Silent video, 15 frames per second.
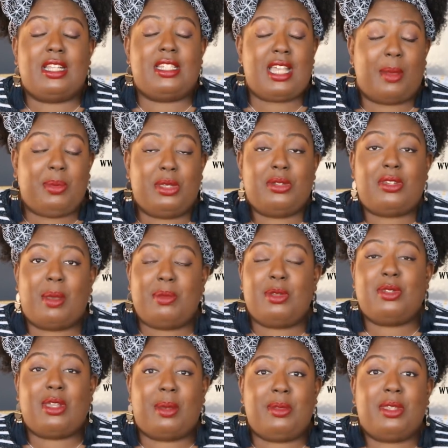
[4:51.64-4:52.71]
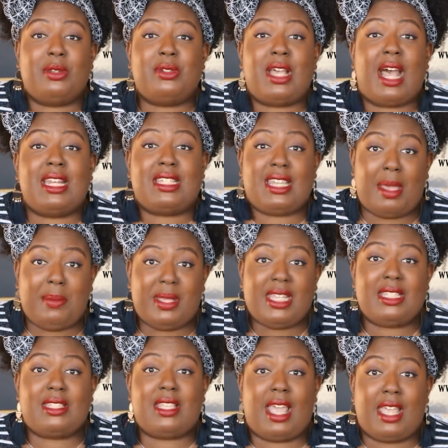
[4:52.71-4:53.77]

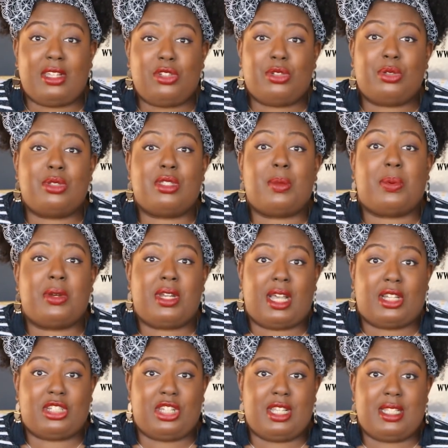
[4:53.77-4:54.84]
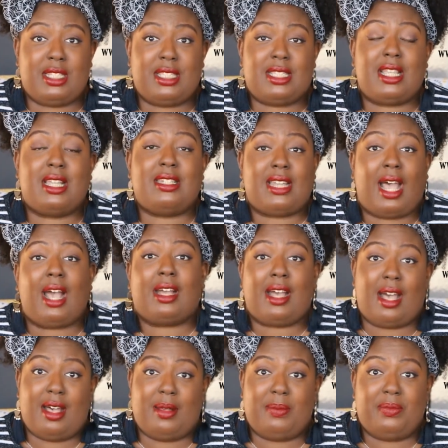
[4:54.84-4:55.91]

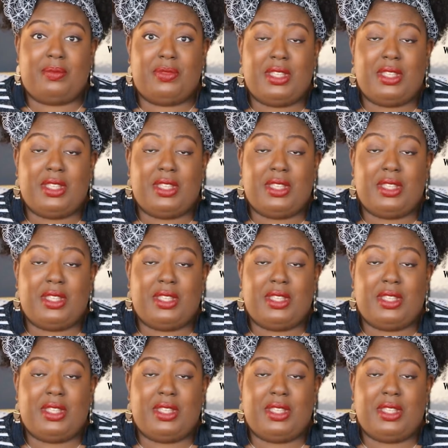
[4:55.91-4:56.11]
www.debbiesangelproductions.com.